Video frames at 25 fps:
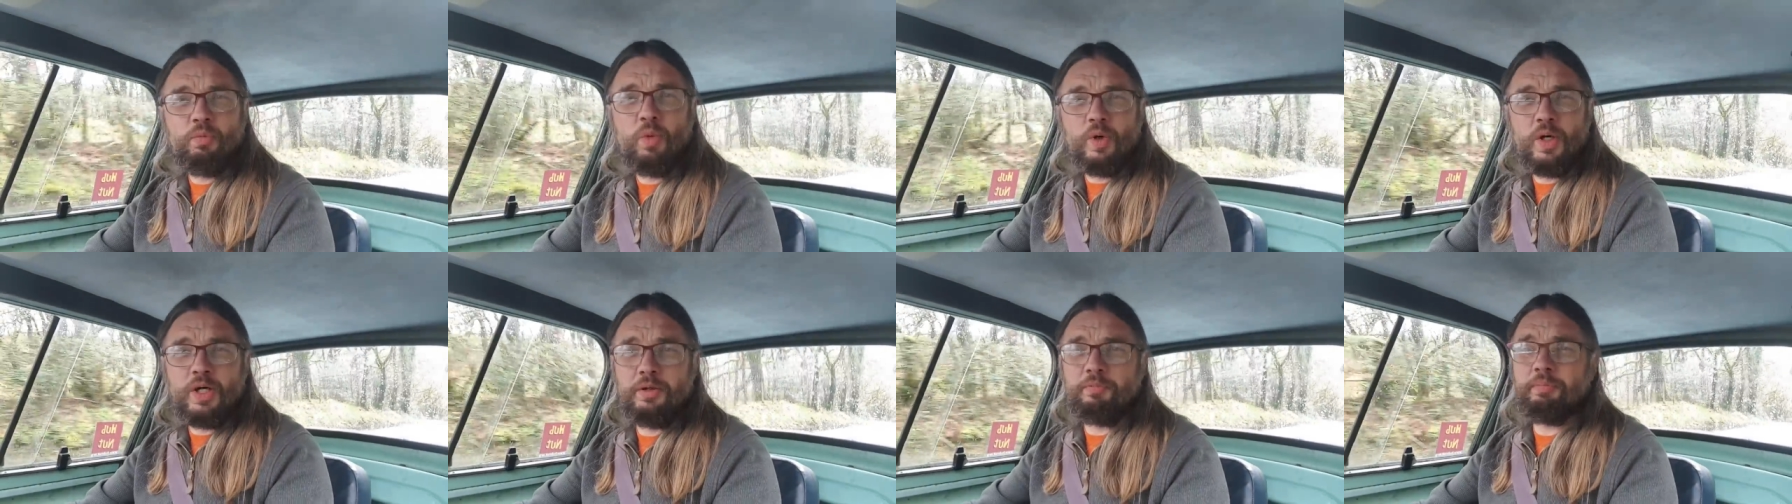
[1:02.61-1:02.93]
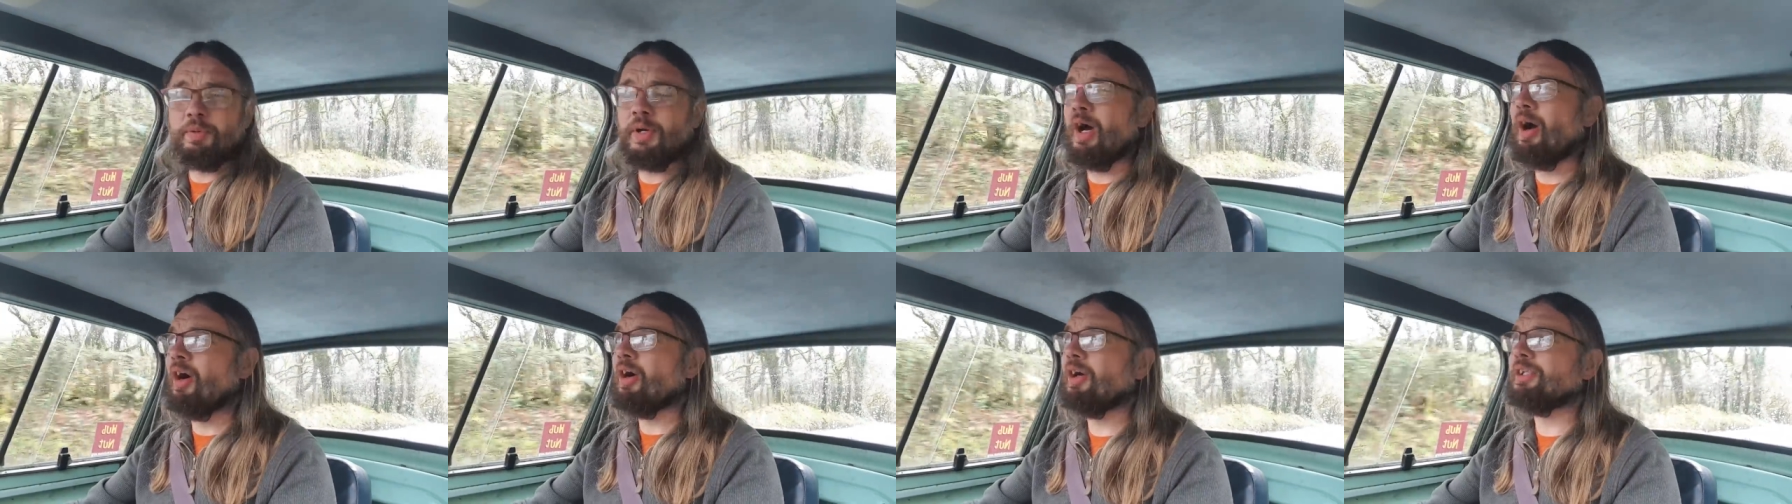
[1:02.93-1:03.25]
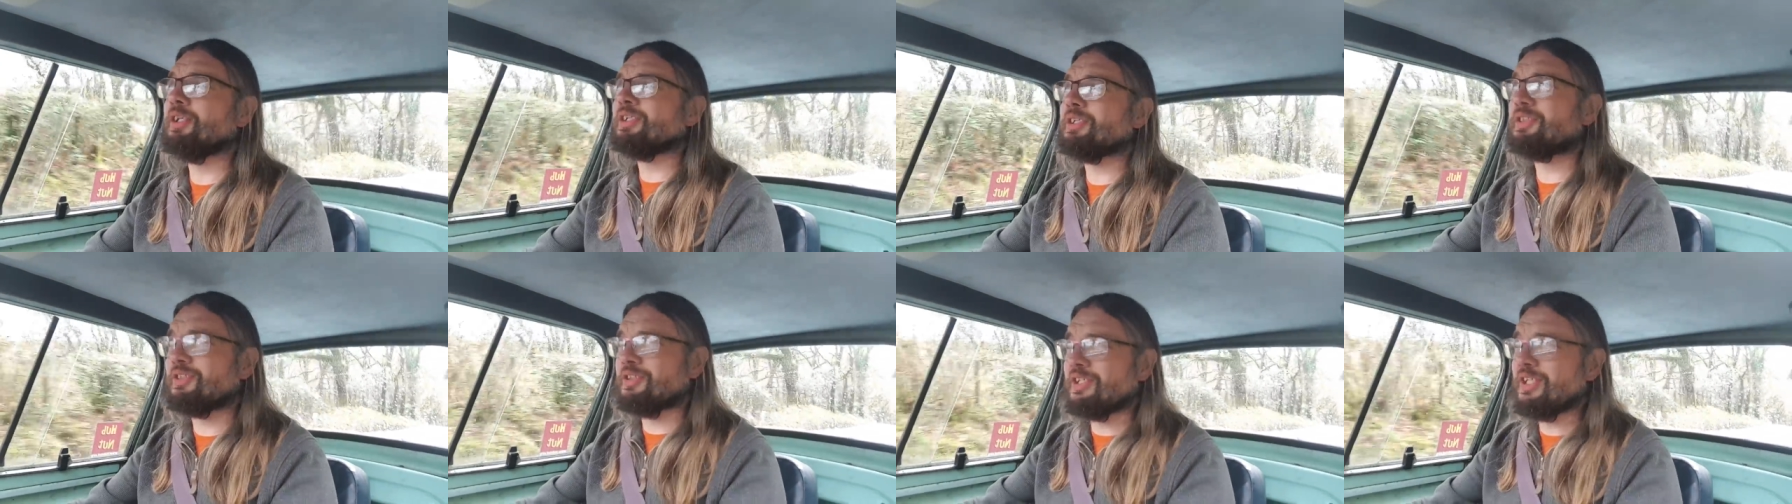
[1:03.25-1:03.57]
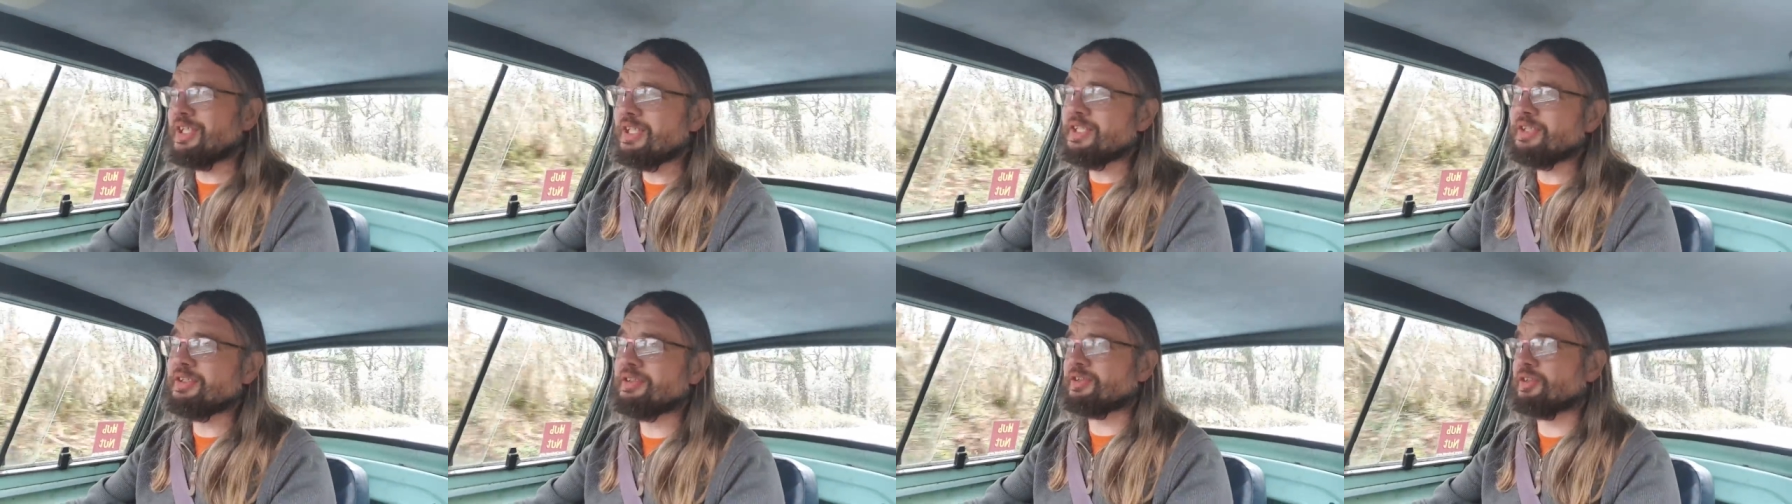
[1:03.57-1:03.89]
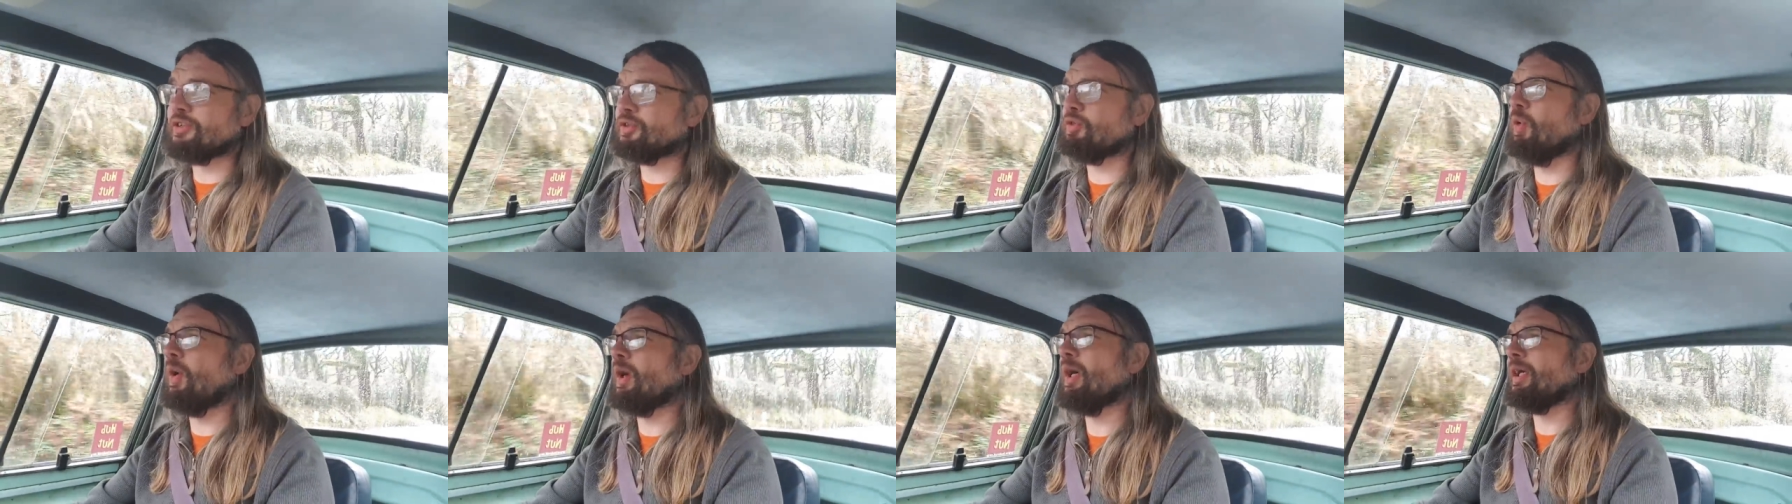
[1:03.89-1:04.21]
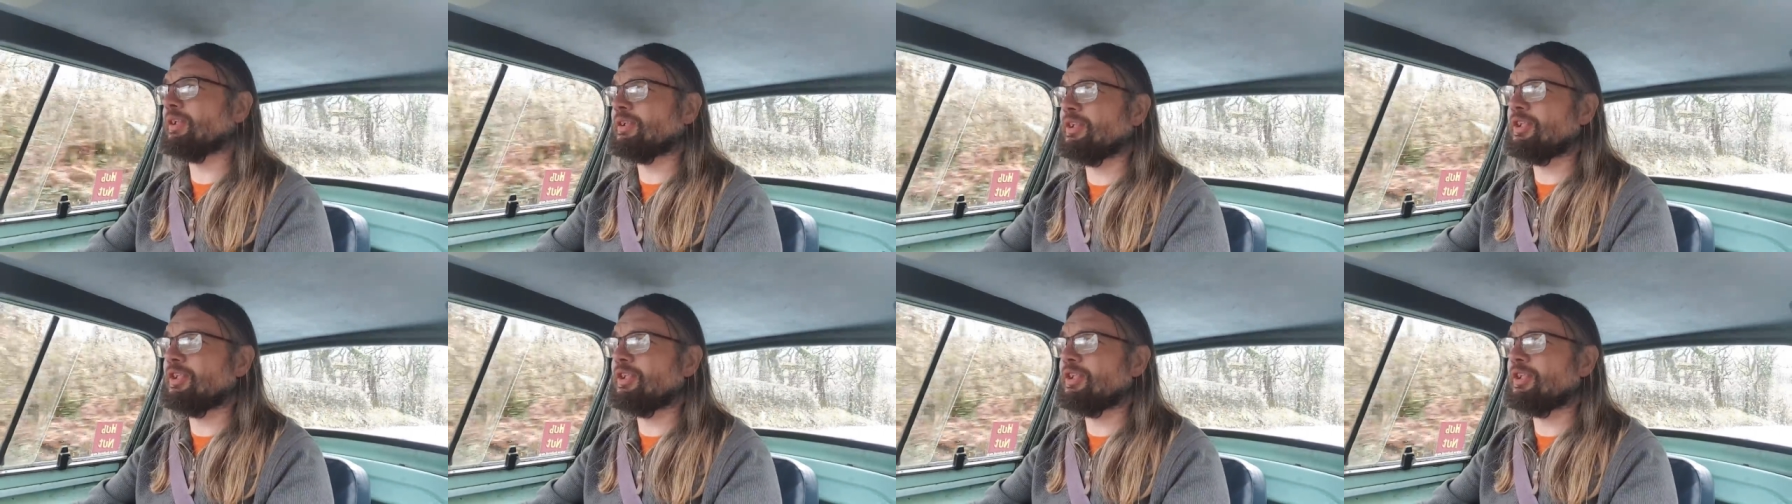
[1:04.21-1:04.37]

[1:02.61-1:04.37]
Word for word: work behind the scenes as well.